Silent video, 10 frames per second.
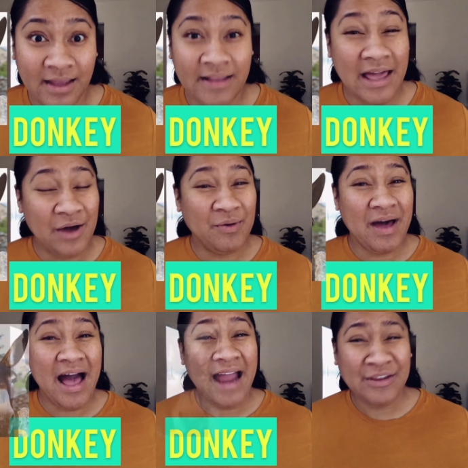Now,
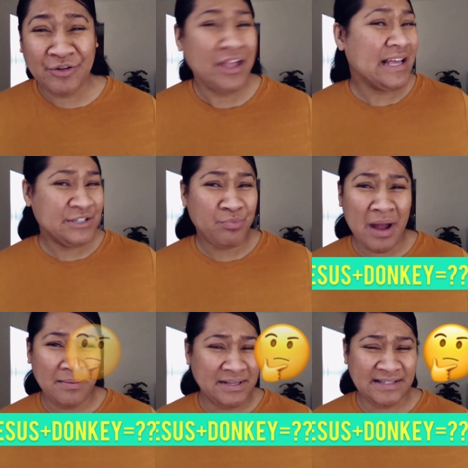I know you guys are
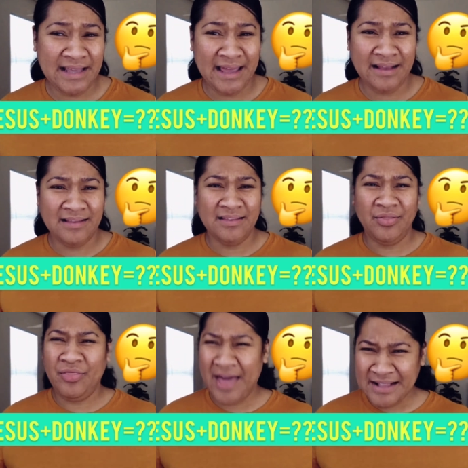probably saying,
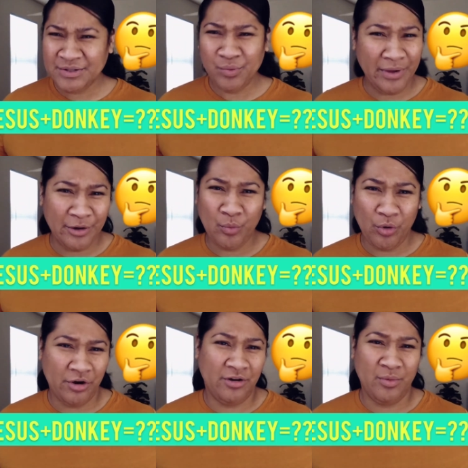that's a weird
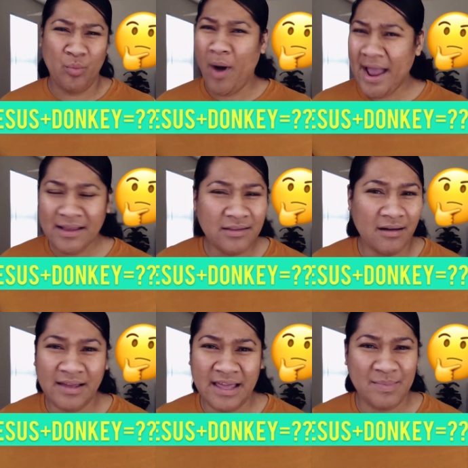word. Why a
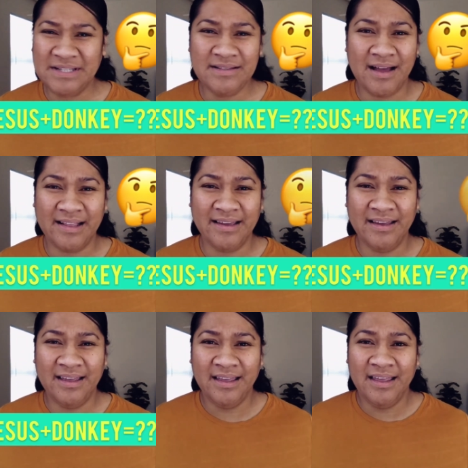donkey, Masana?
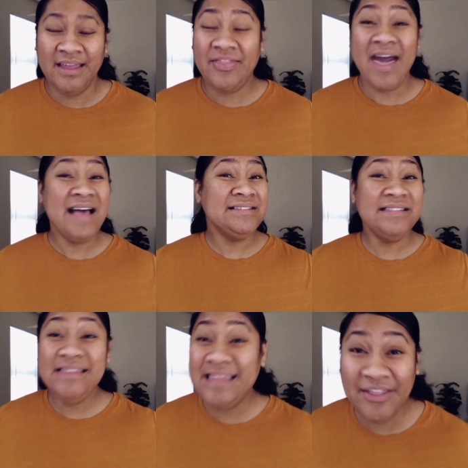That has
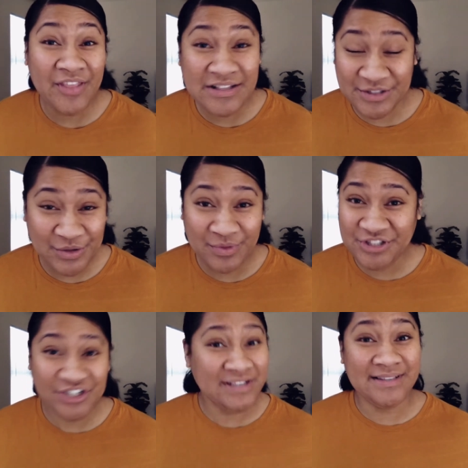nothing to do with
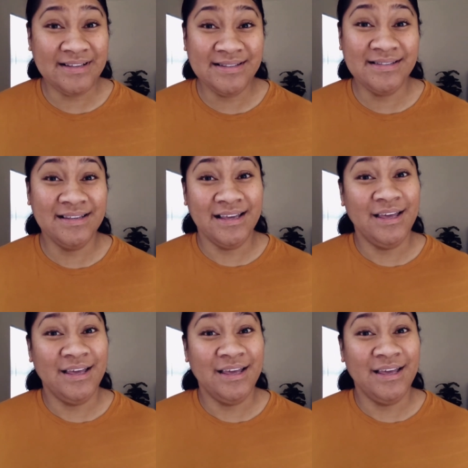Jesus.